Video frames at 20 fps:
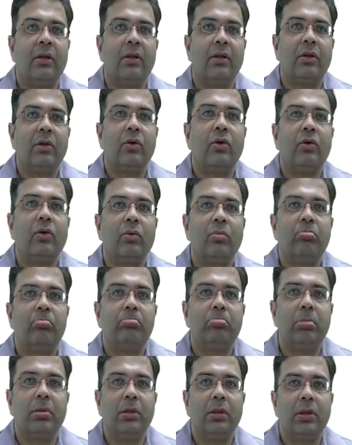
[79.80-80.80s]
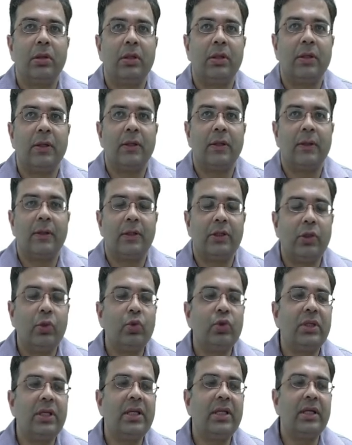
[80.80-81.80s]
so uh,
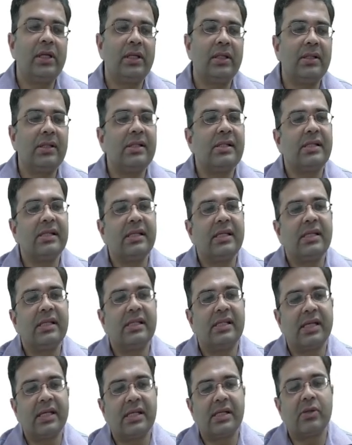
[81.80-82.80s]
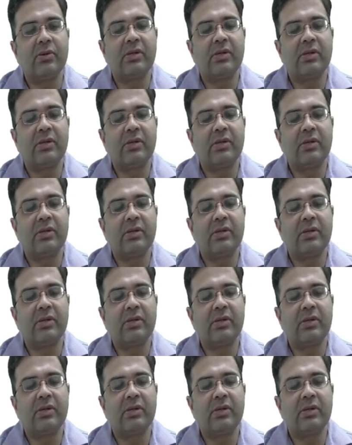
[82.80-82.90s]
usually the disease is seen 6